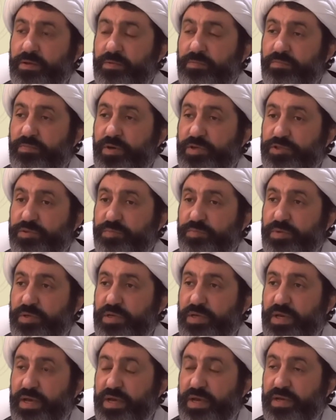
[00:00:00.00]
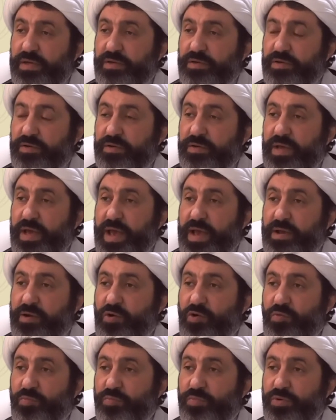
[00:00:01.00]
must be
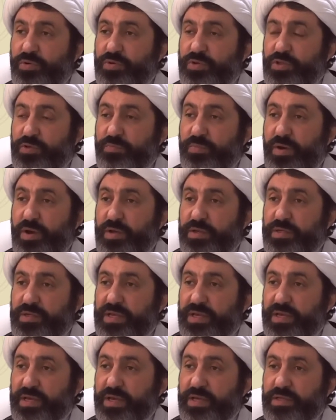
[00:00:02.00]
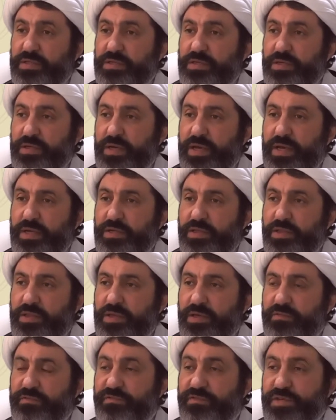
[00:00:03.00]
accompanied by negating
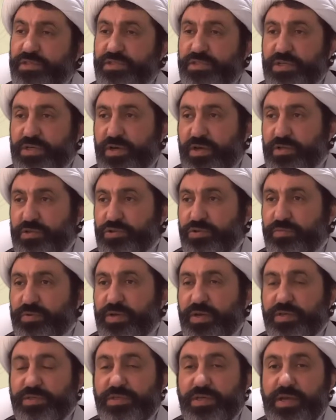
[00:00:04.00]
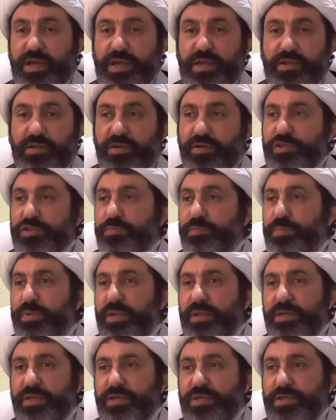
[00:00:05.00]
anything physical. So when I say Allah is
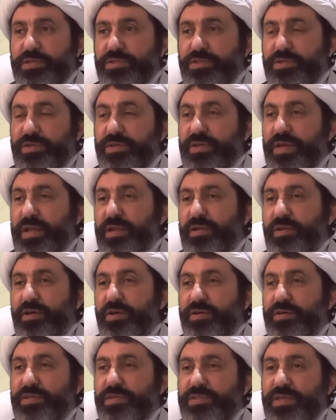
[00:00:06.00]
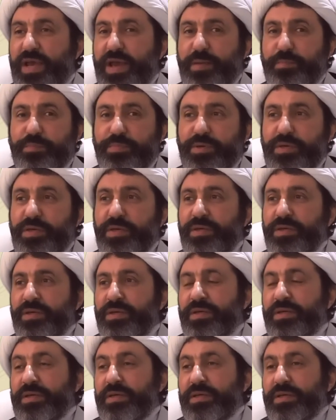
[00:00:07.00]
pleased, Allah is happy,
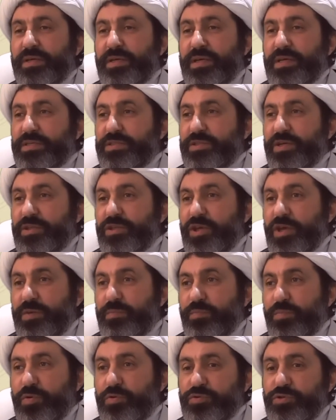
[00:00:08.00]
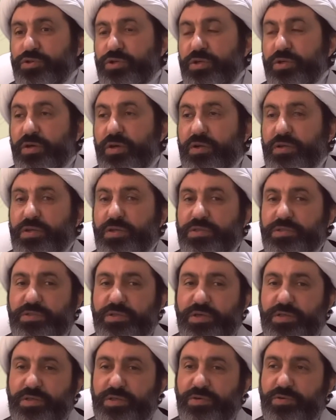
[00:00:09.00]
it's not emotional, it's
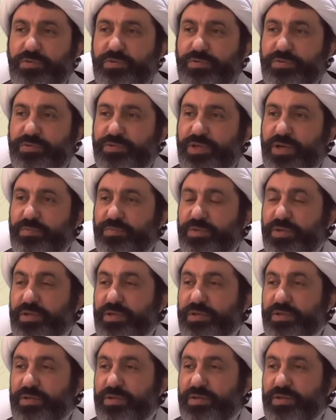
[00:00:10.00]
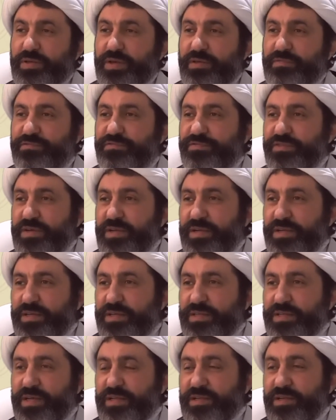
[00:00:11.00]
not you know something a
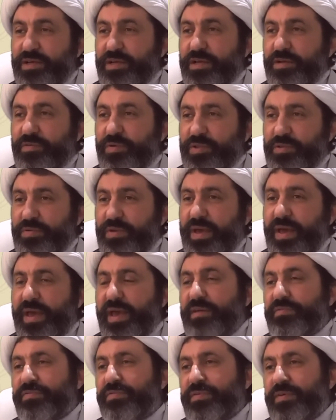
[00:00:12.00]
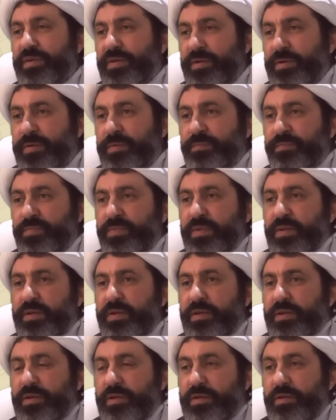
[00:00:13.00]
feeling that like what we have.
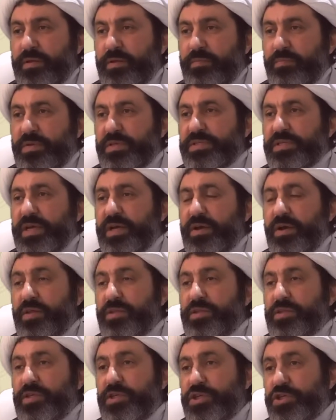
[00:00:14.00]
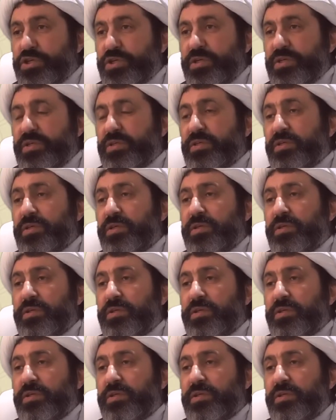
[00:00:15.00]
Means a condition